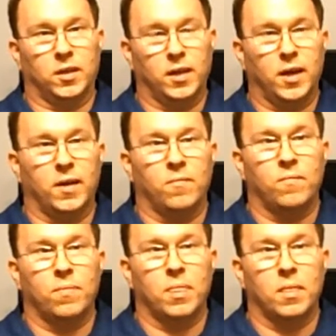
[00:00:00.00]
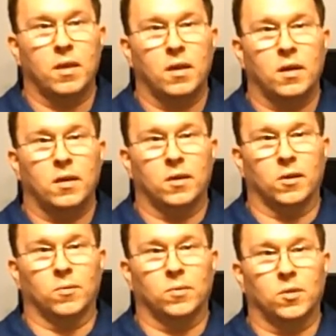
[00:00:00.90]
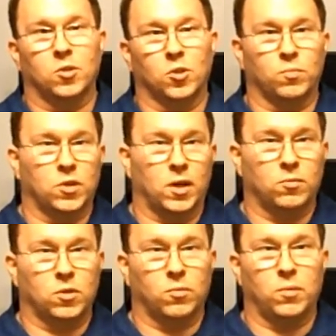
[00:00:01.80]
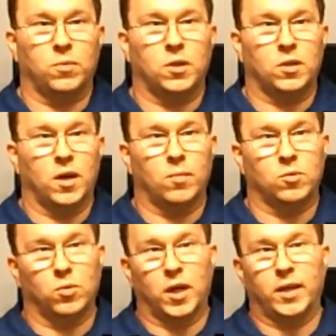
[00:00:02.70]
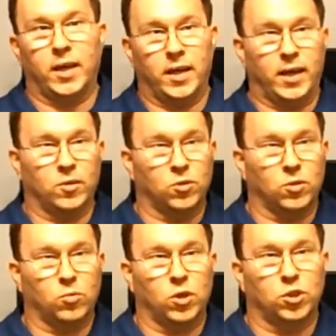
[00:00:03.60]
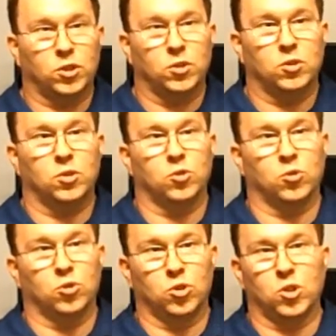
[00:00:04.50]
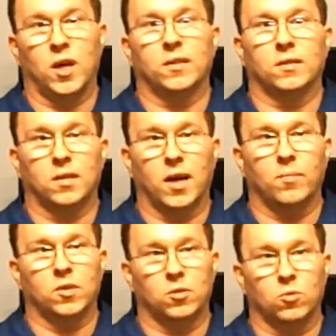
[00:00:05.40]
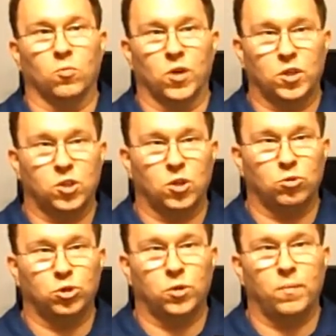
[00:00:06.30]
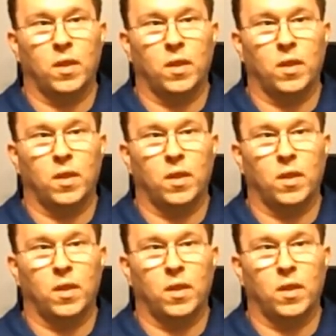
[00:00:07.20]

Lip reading: I can, sometimes there might be times when I can't answer the questions because there's just not the time to do the research.